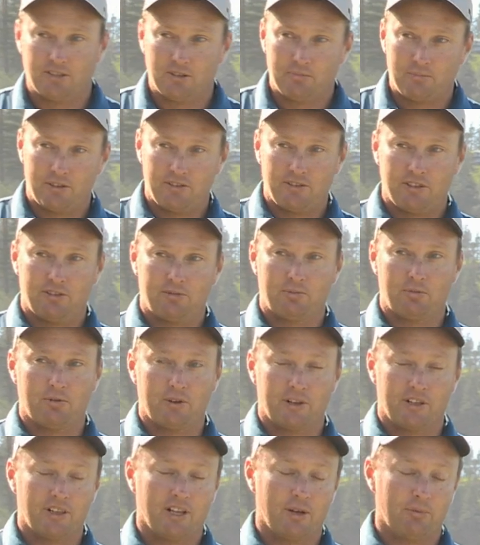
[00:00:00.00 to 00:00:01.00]
the busiest
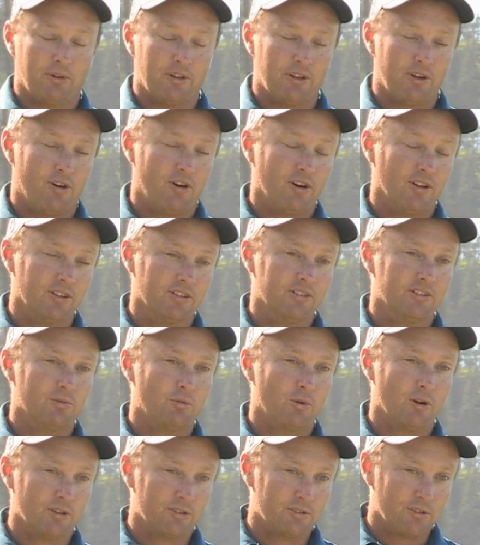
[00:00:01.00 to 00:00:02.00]
sporting club on the island.
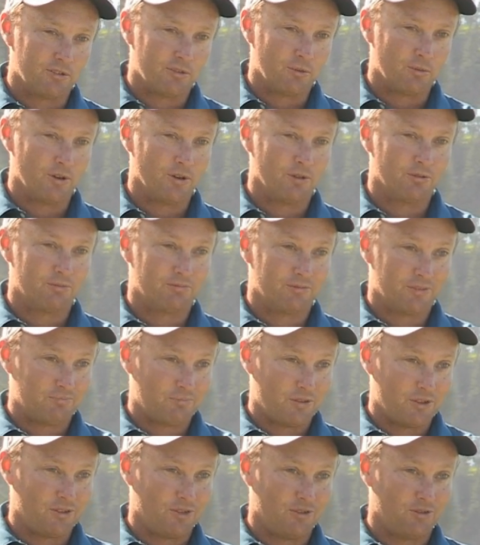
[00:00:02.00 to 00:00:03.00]
While it's not the world's
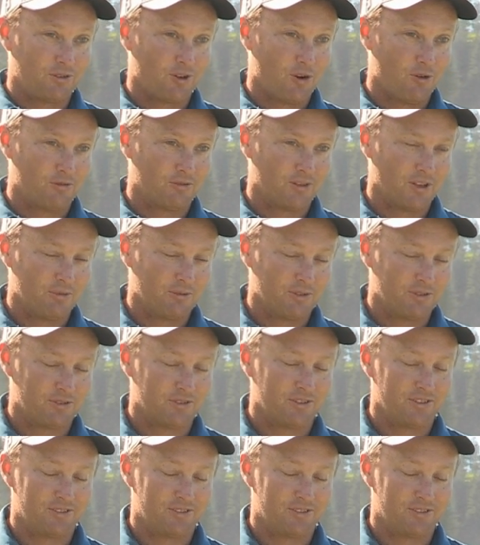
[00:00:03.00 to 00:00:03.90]
busiest golf club, it's, it's